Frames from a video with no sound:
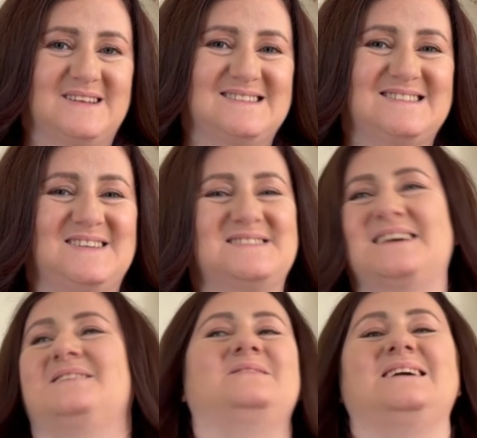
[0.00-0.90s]
So it's
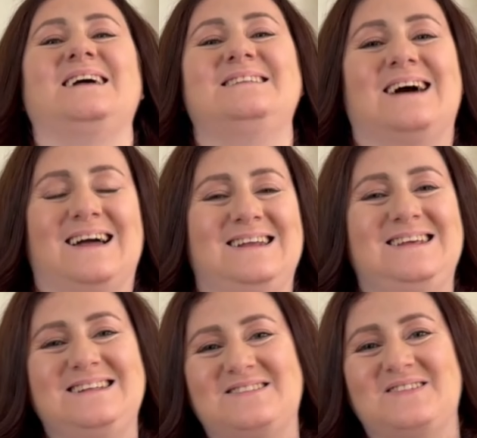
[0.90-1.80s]
gonna be a
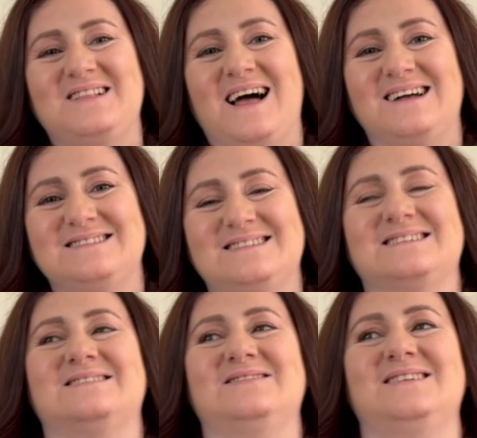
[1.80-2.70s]
tiny troll hat
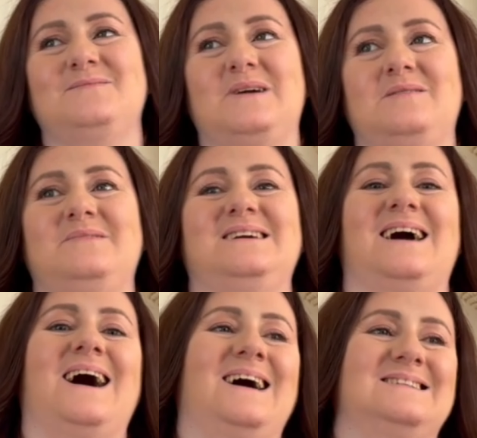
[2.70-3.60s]
for the baby,
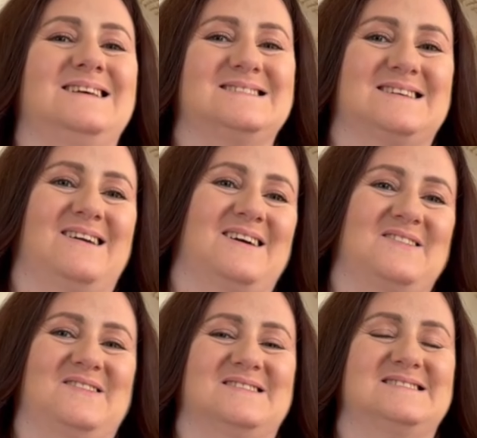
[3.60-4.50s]
and it's gonna
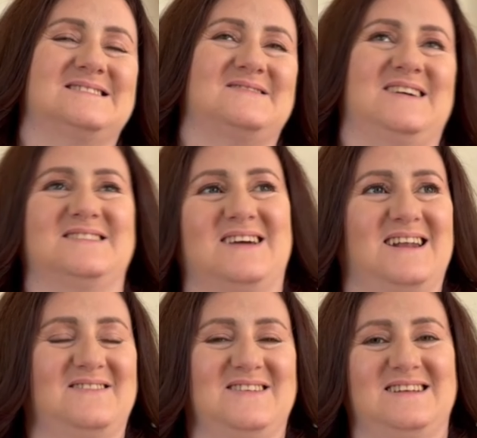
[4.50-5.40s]
go so well
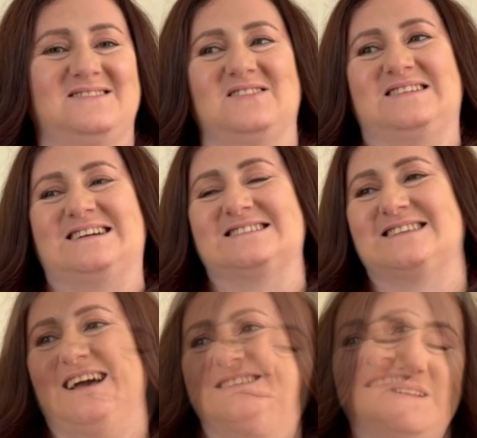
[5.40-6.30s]
together with the toddler
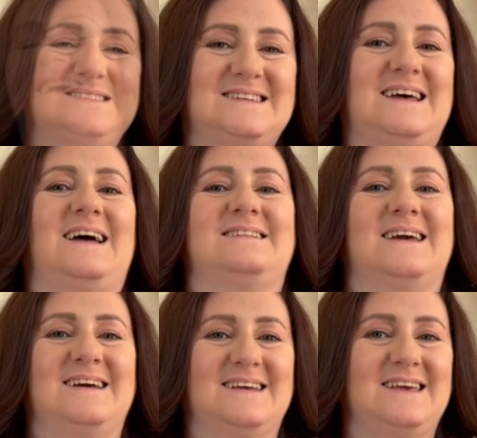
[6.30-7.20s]
size. You will see that
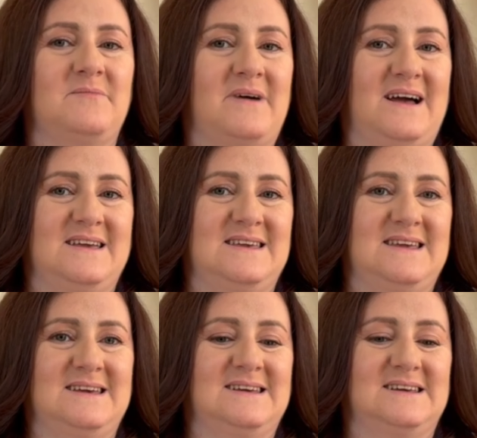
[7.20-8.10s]
in my